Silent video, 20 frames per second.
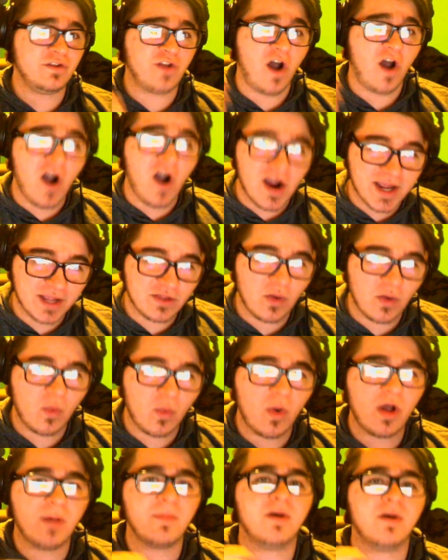talking to
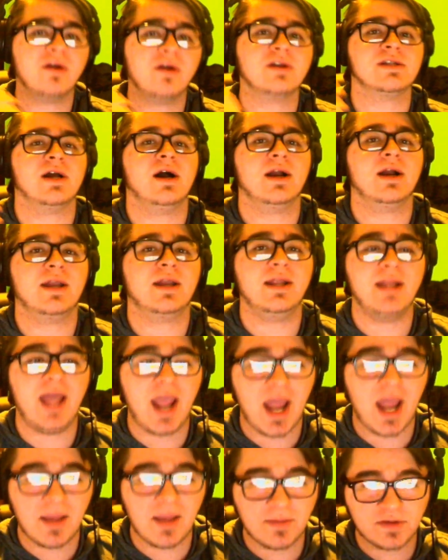Walmart, talking
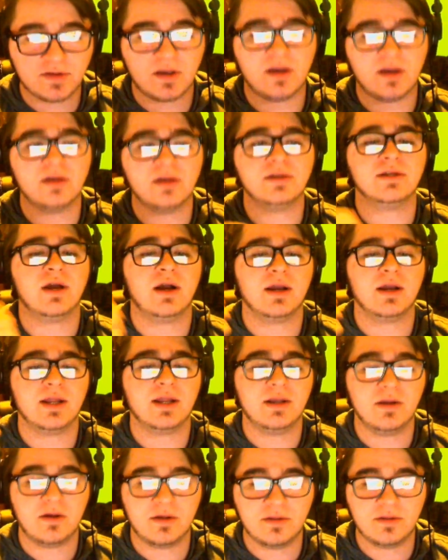to Amazon,
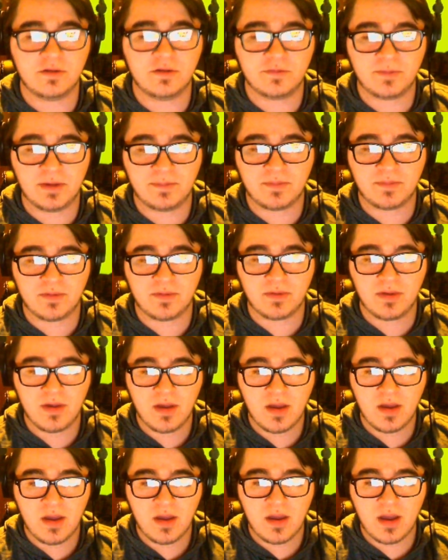talking to all these people,
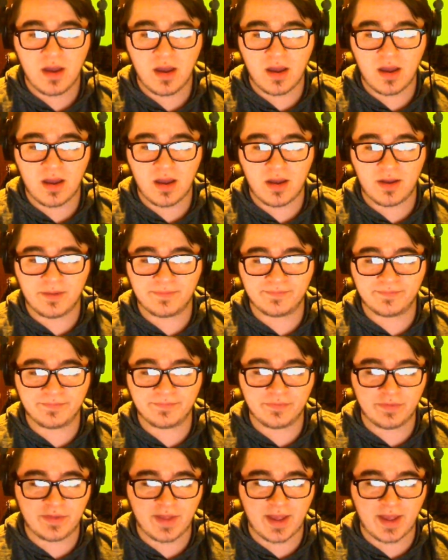
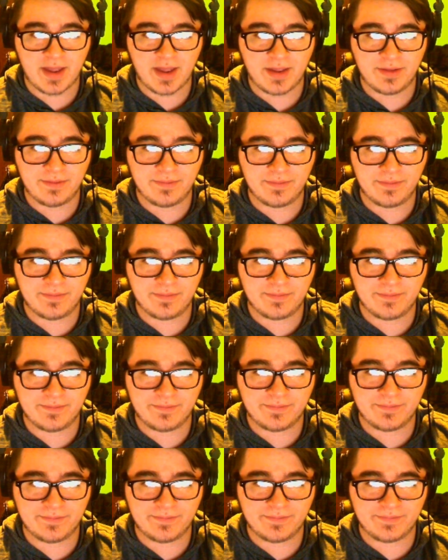then
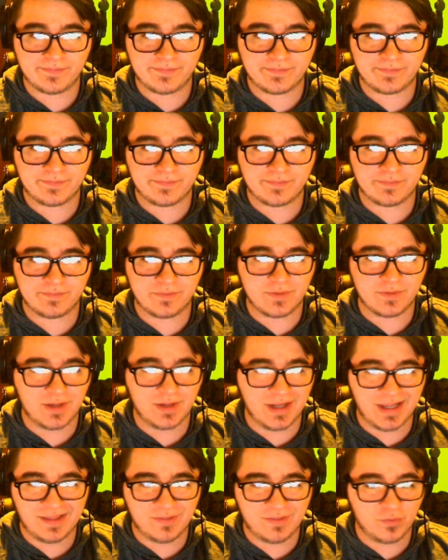
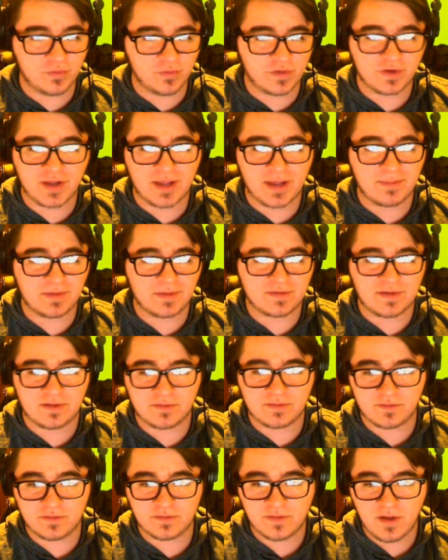they're getting mixed
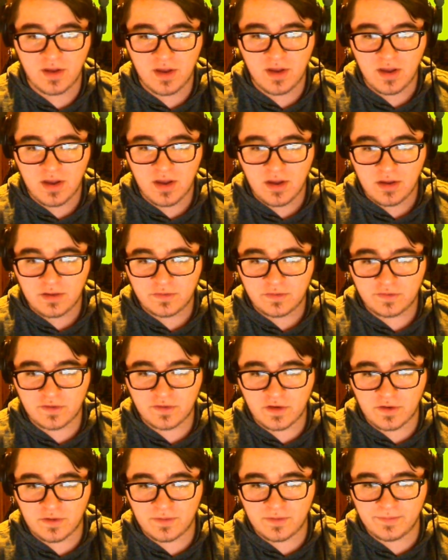answers.
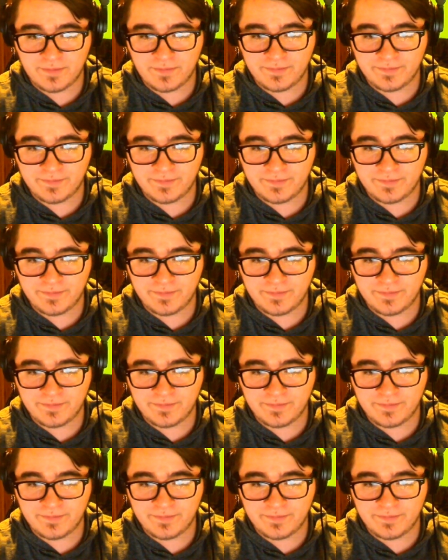So